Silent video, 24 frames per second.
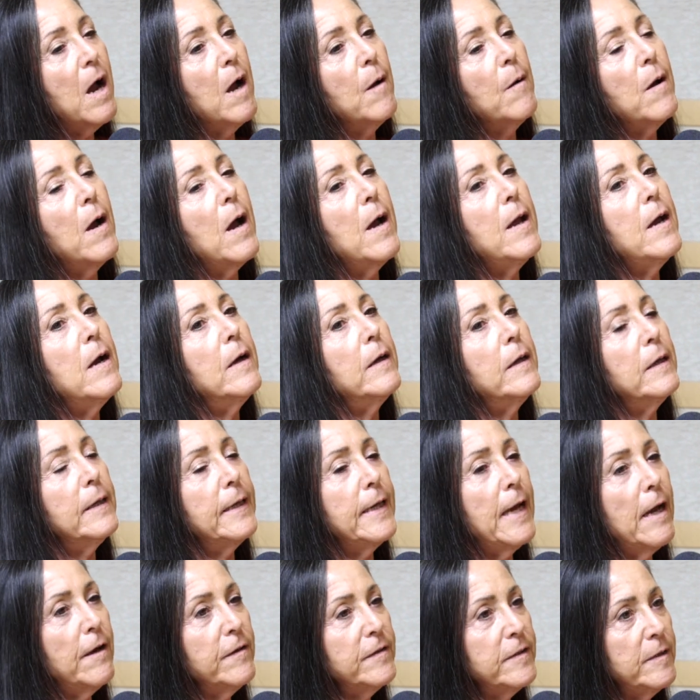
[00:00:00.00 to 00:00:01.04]
Uh, uh,
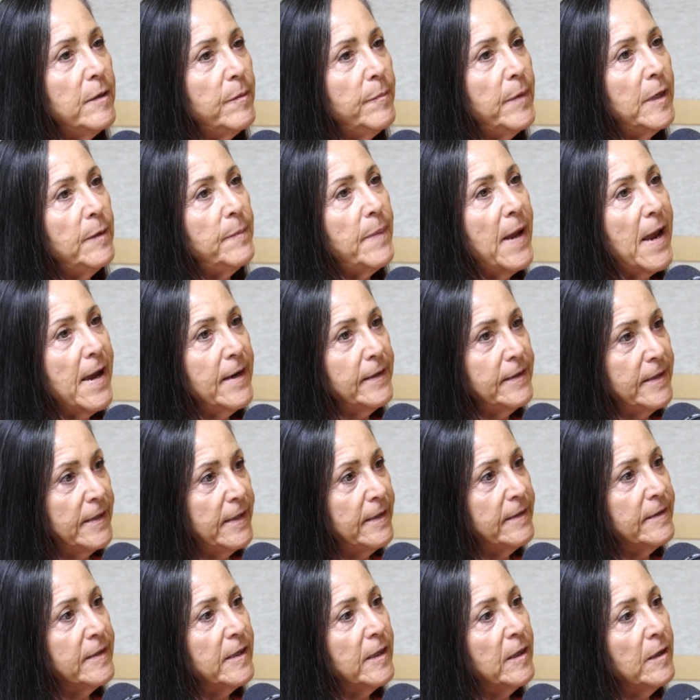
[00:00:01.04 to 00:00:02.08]
calcium and
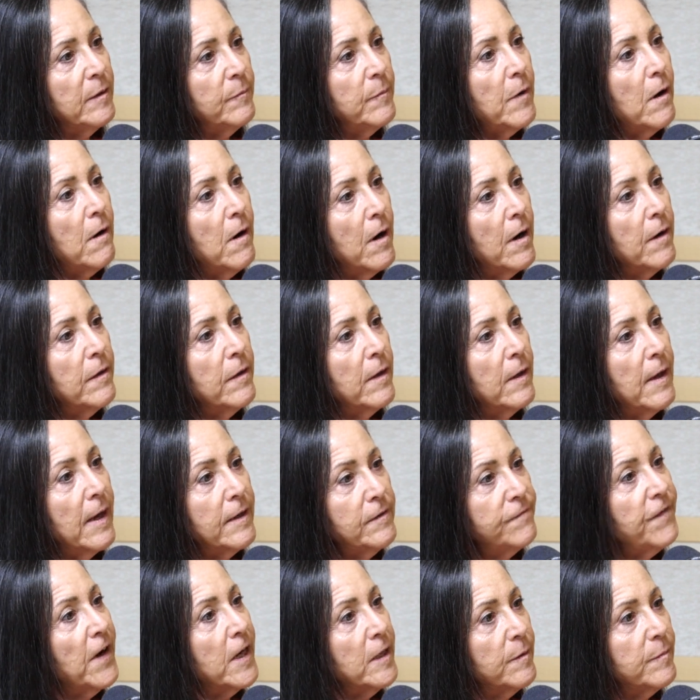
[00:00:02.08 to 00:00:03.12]
magnesium are the,
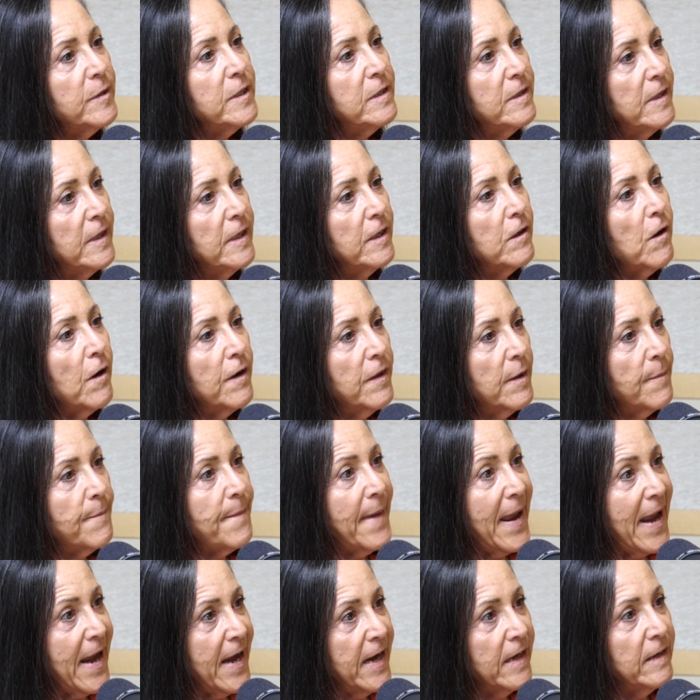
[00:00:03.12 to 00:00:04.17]
and vitamin D are the
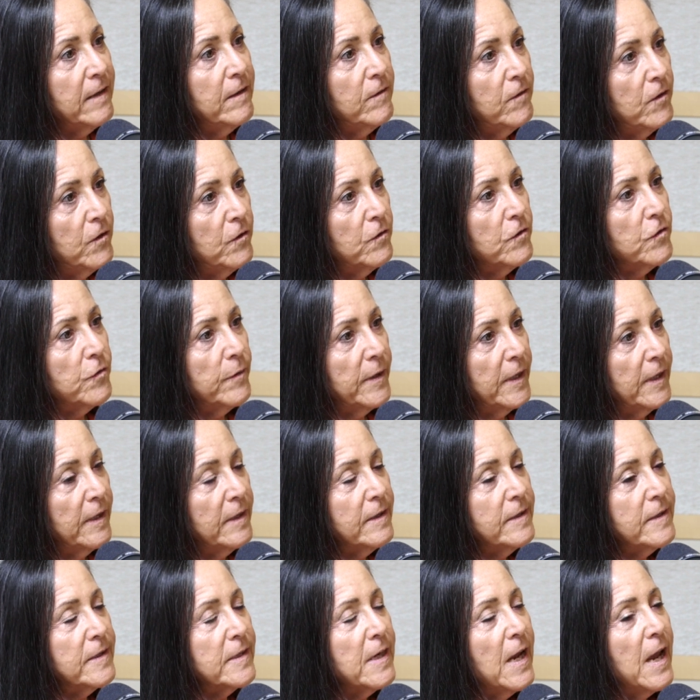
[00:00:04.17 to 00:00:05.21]
main okay.
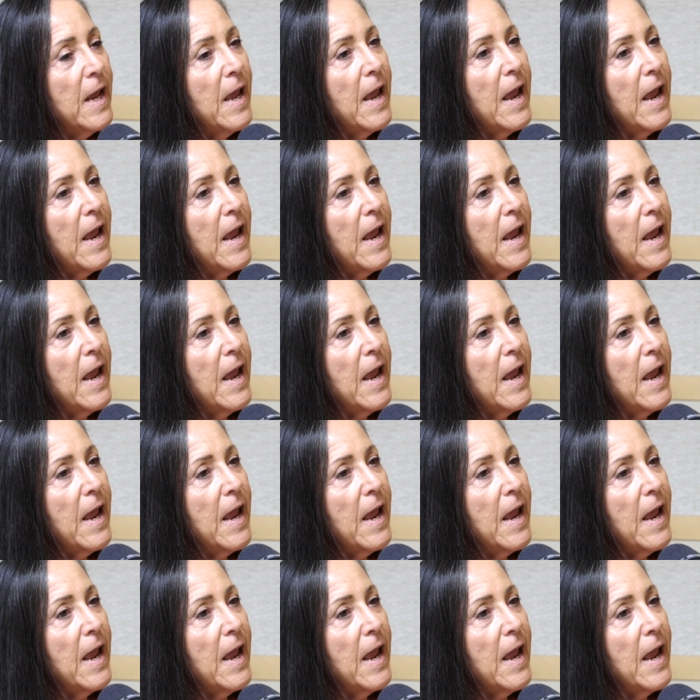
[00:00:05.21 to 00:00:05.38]
nutrients.